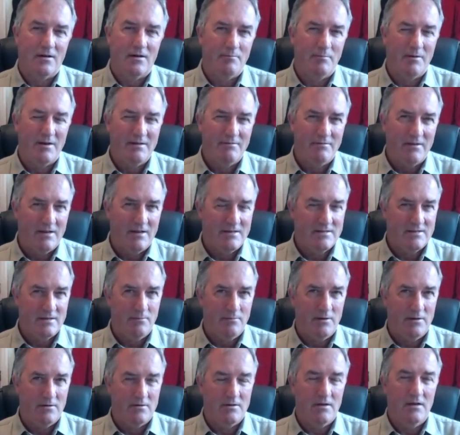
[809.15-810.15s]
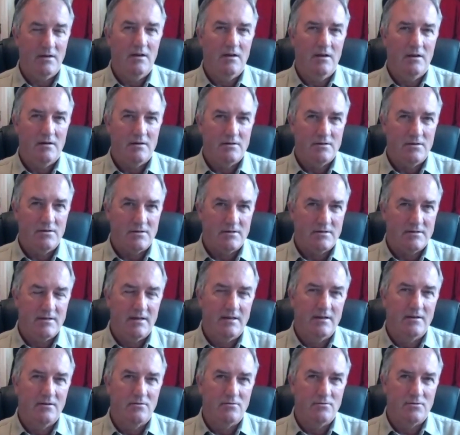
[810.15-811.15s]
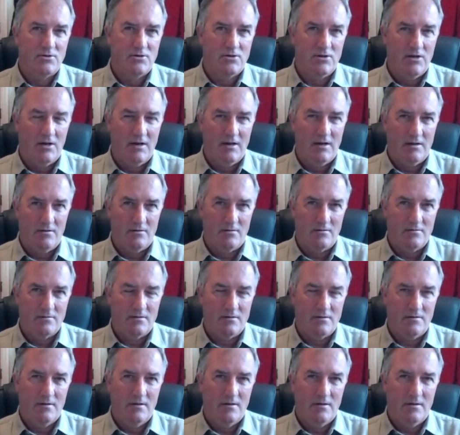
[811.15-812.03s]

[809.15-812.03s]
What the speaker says: I believe the last time I looked, there's not a single child